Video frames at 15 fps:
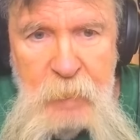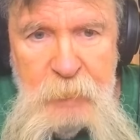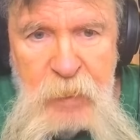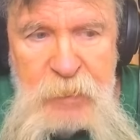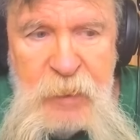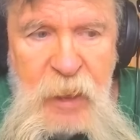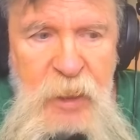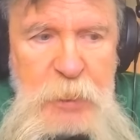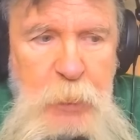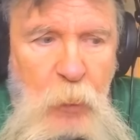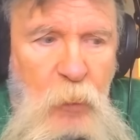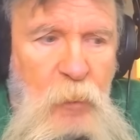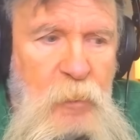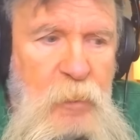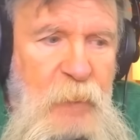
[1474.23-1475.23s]
But that's
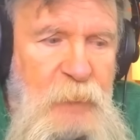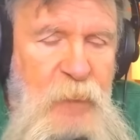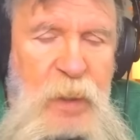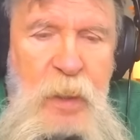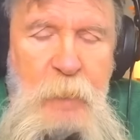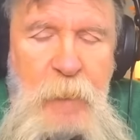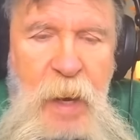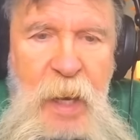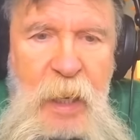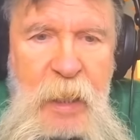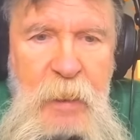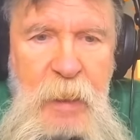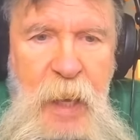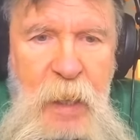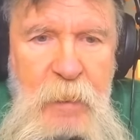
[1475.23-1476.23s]
for if
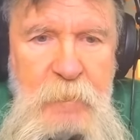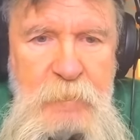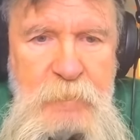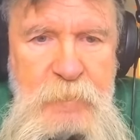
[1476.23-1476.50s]
anybody like